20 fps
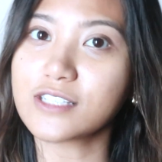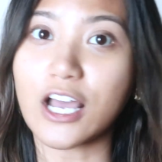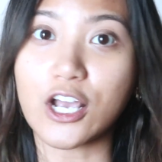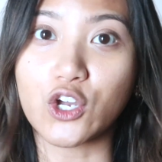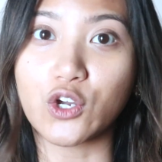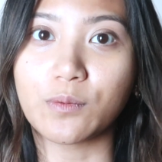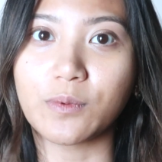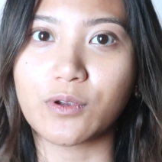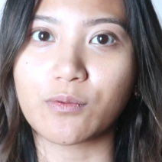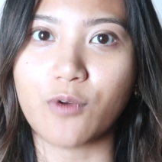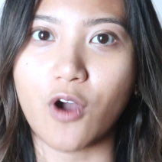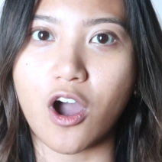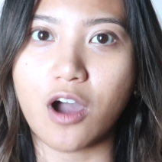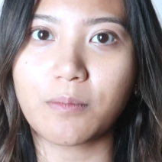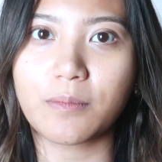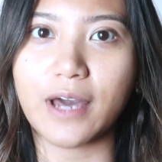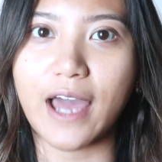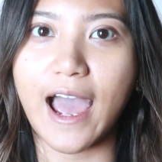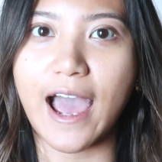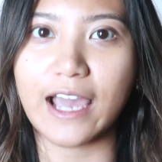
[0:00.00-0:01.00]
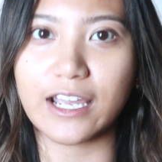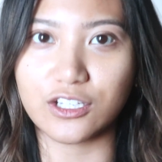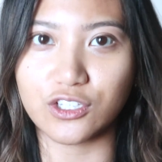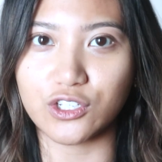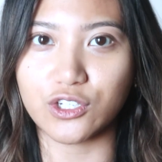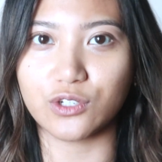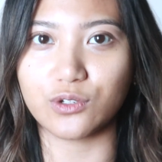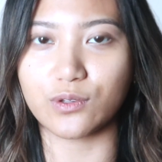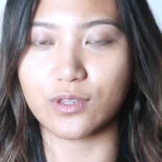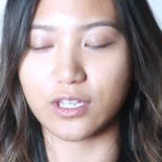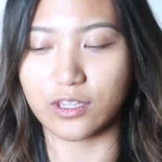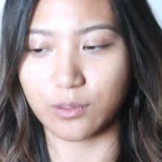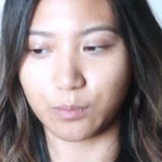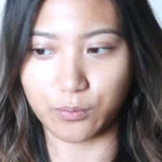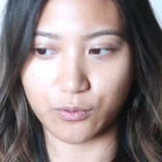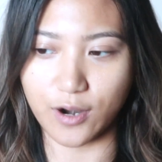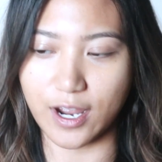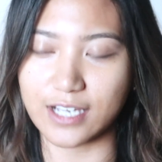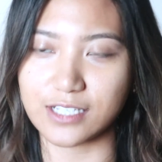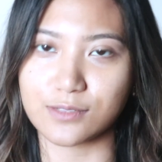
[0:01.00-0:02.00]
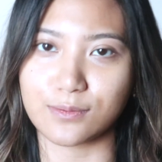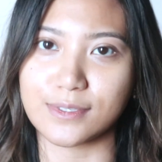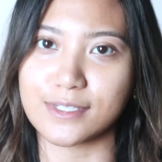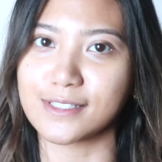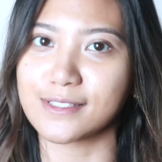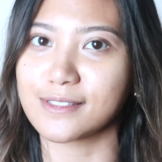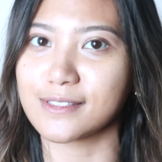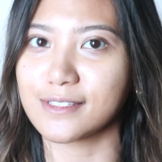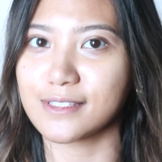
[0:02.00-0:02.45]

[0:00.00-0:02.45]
I could be wrong, but I knew that the price was